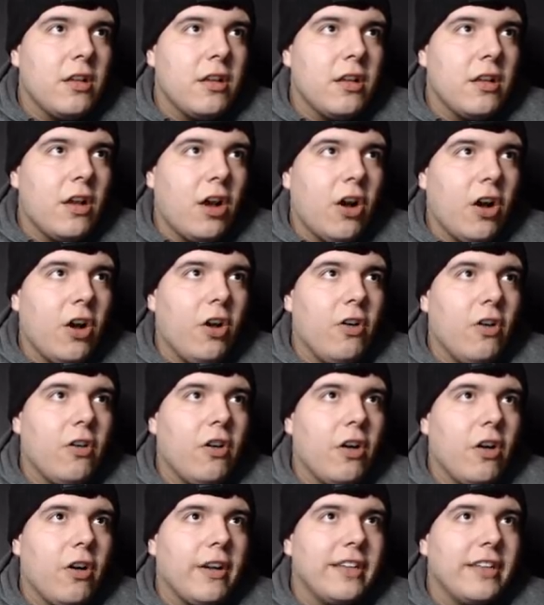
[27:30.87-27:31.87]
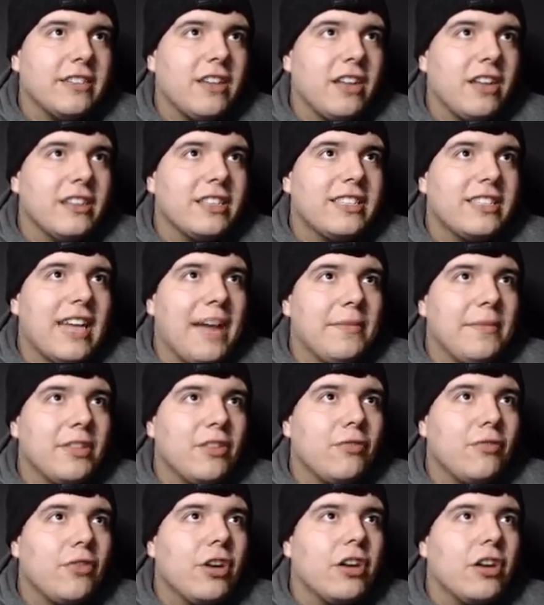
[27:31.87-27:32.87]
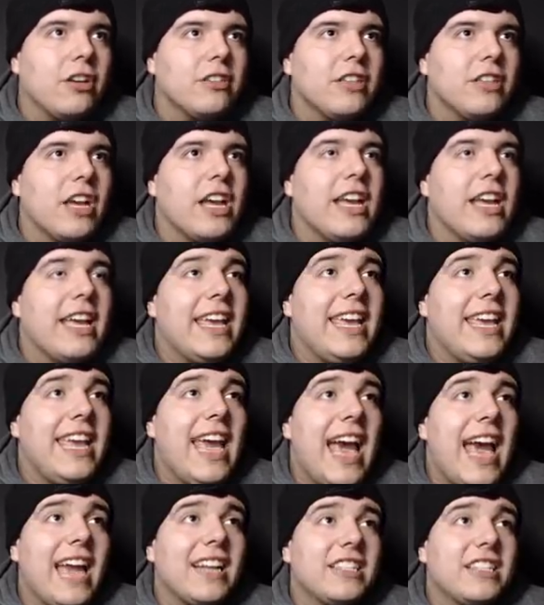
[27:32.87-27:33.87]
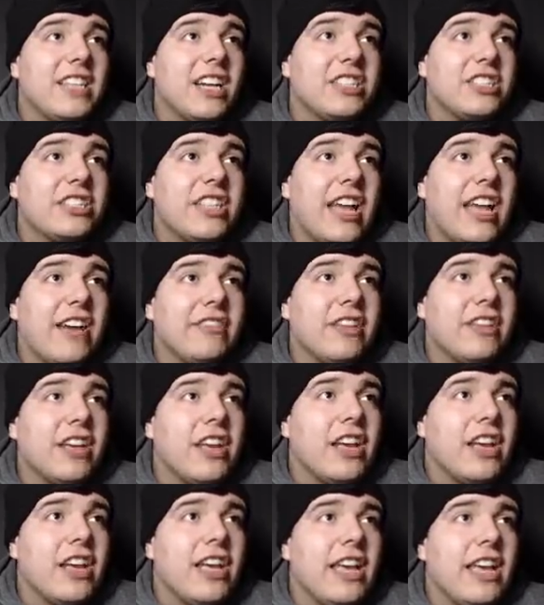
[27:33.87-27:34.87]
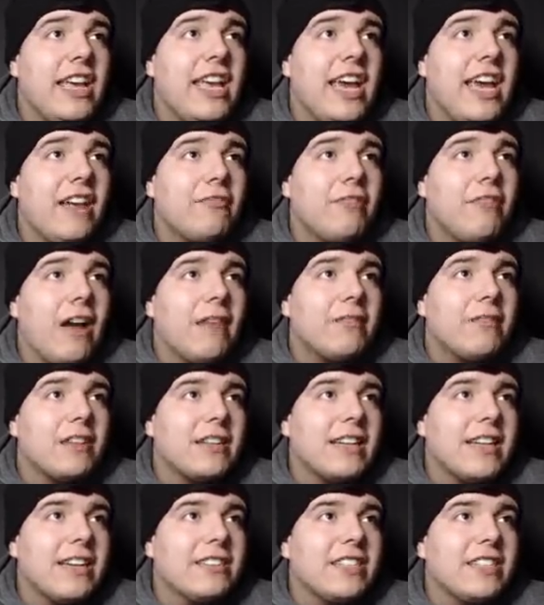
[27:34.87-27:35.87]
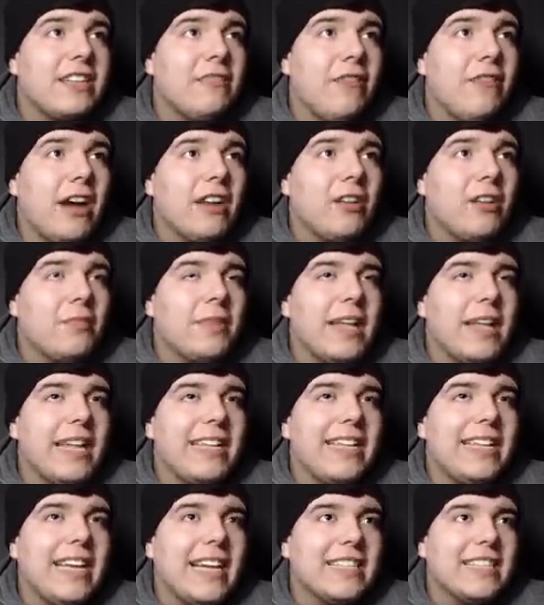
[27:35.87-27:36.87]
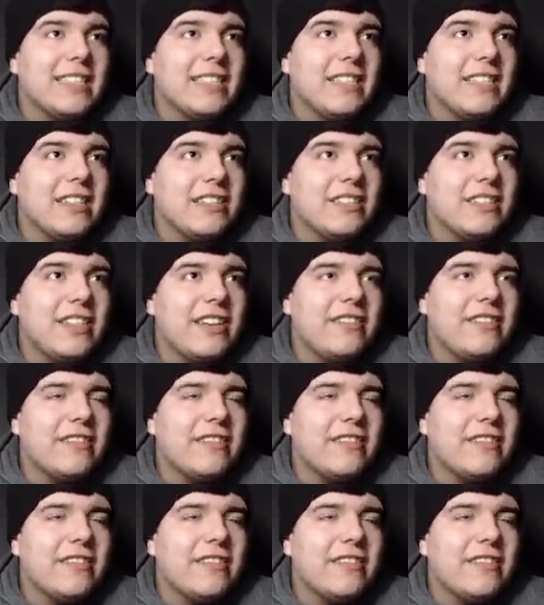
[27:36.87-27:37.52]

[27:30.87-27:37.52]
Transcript: Oh, oh, he has all the time in the world. He had a touchdown. He had Rob Gronkowski wide open, and he got the touchdown.